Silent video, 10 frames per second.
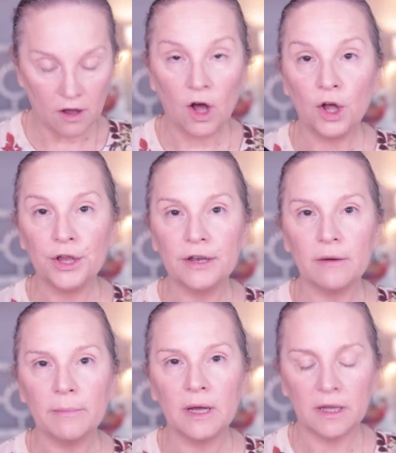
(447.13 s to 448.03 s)
on
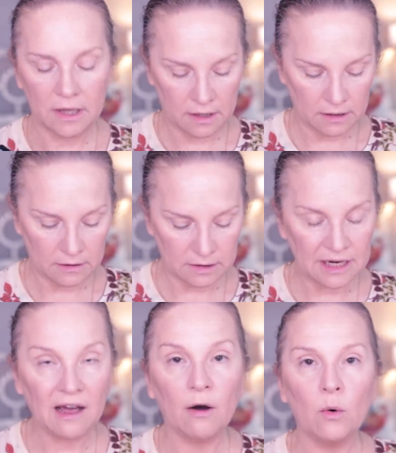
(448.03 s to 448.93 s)
my
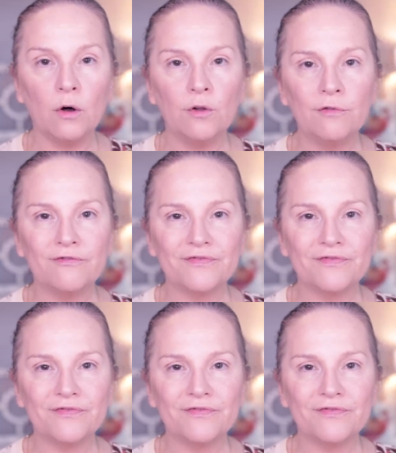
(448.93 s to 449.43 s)
towel